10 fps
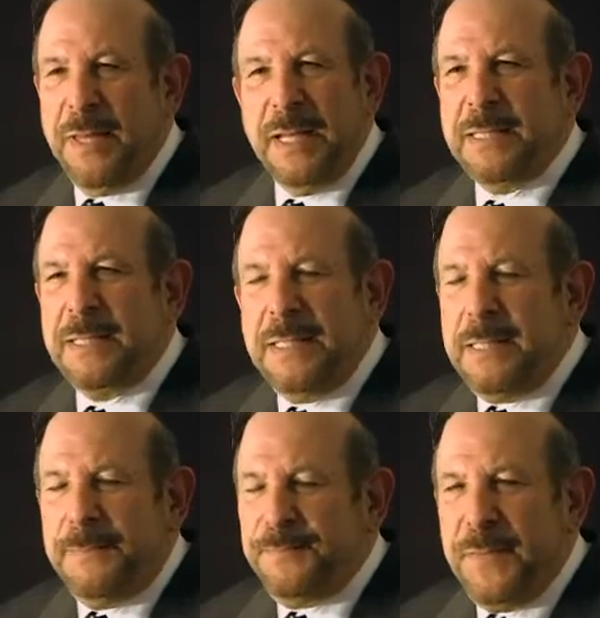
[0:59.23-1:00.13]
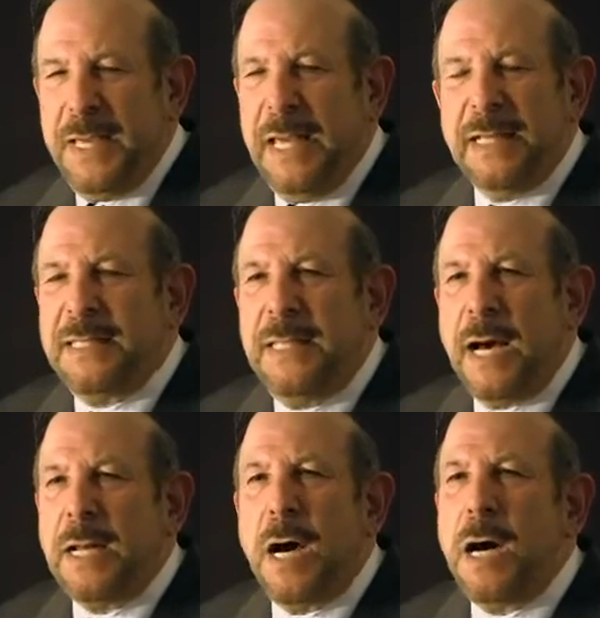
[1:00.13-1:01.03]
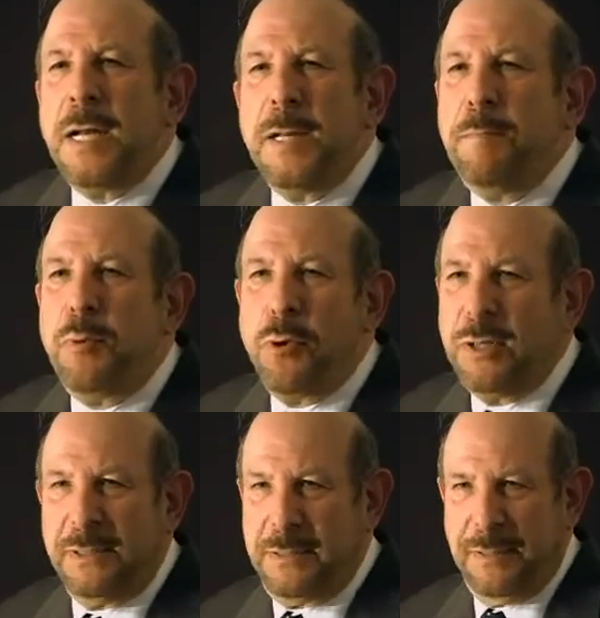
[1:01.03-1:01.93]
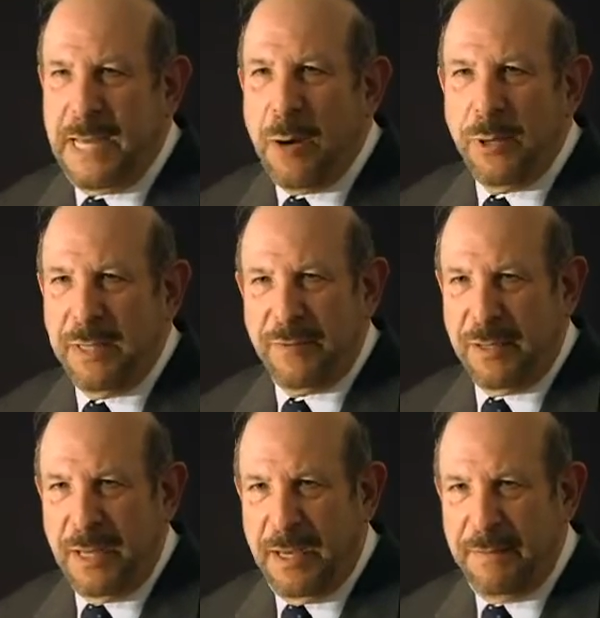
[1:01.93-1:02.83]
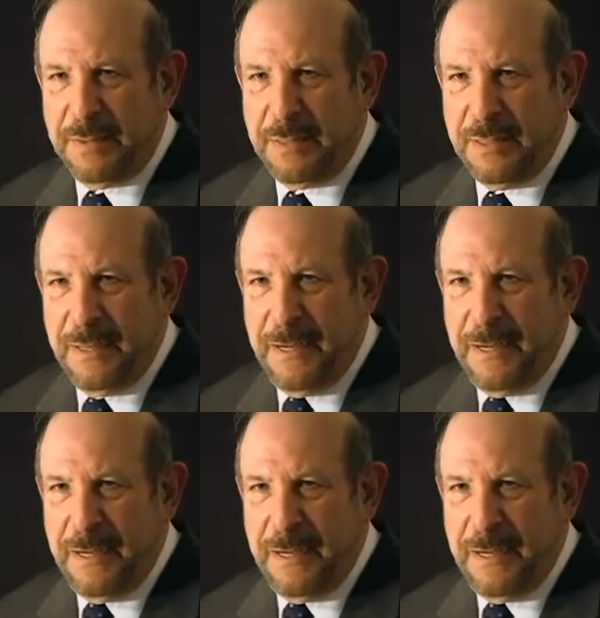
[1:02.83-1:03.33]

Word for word: that it's, it's not unimportant how we live our lives,